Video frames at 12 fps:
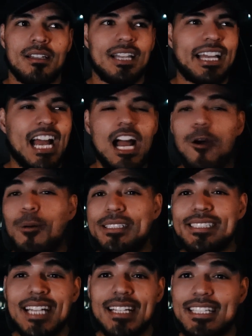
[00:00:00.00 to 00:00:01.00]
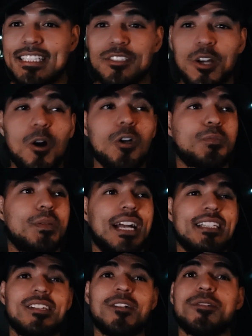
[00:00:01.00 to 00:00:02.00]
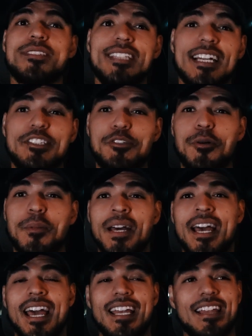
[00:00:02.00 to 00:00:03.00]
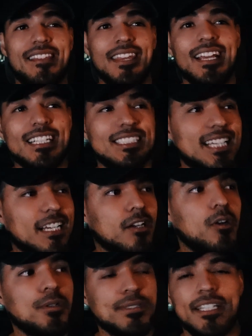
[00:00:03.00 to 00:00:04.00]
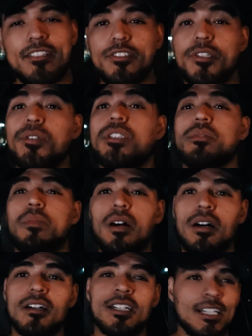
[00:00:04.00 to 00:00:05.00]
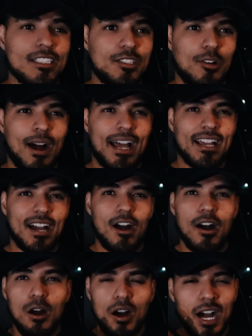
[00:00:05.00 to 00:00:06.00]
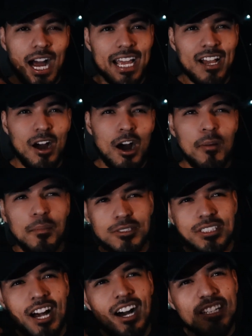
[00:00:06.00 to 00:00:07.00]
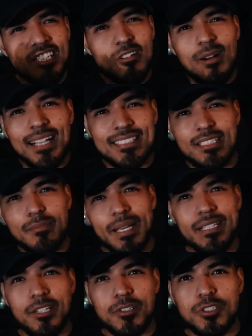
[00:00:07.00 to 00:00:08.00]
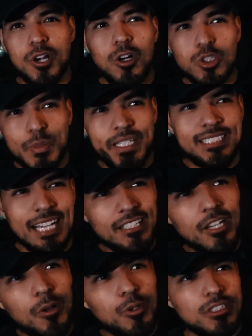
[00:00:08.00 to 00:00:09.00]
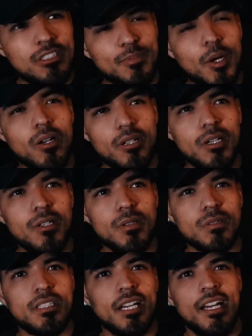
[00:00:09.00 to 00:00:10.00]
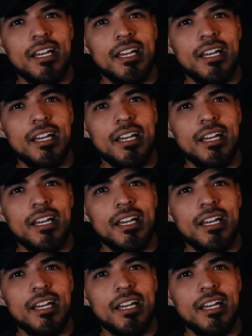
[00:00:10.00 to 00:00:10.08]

like I always set these goals, but I don't stick to them. And I think I set goals that are too small. So I, I almost underestimate those goals because I know they're small goals,